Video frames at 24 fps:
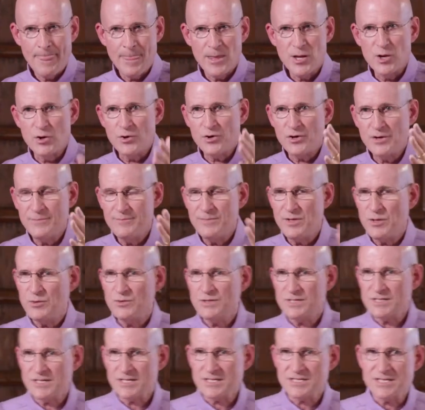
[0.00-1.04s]
Your
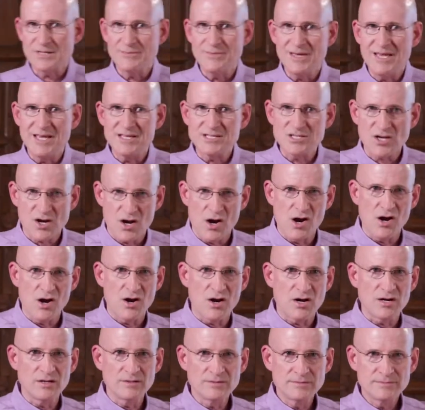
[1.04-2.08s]
immune system is a
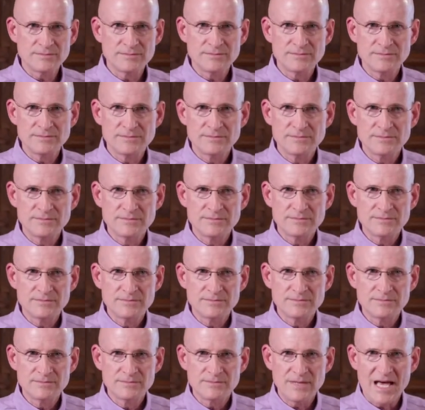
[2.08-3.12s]
car.
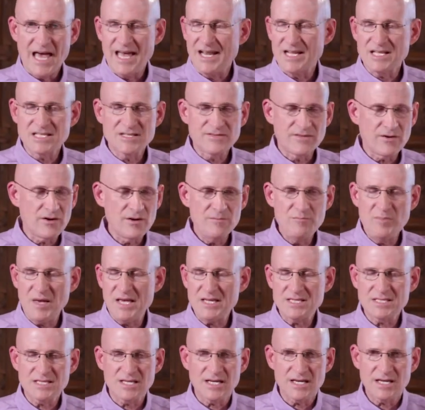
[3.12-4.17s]
At its very
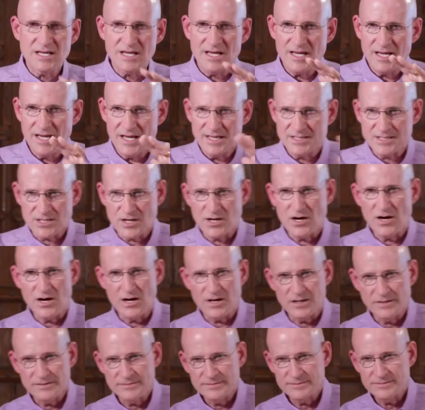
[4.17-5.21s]
basic, it's a
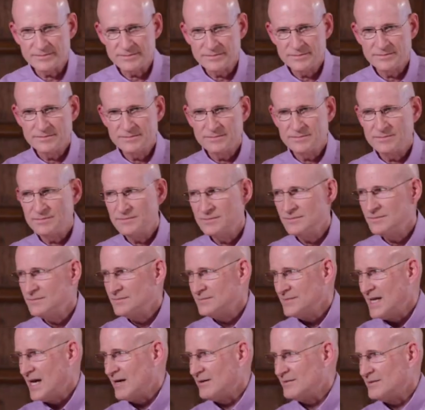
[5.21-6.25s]
car.
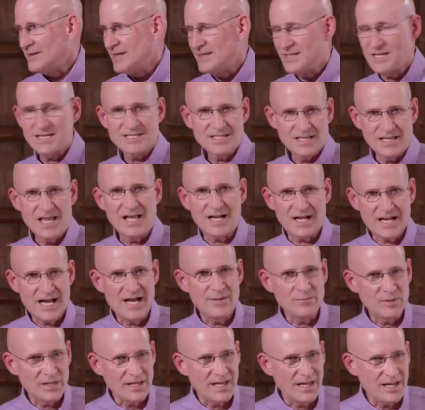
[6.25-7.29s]
Now, it does a lot of
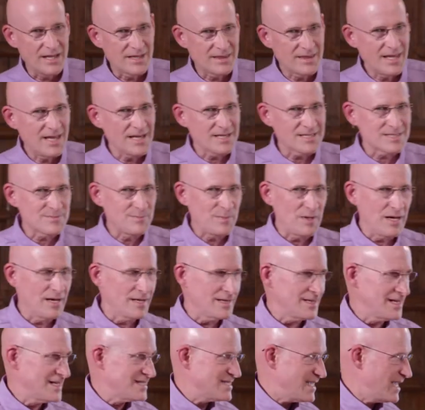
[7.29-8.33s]
complicated things,
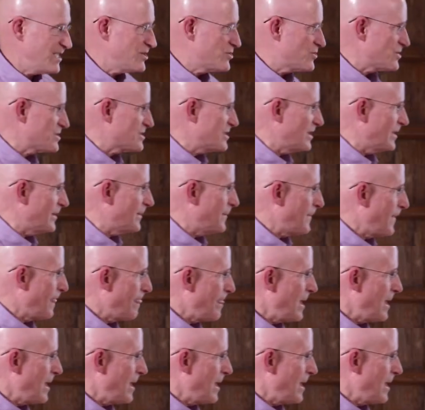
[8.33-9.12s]
but it's interesting.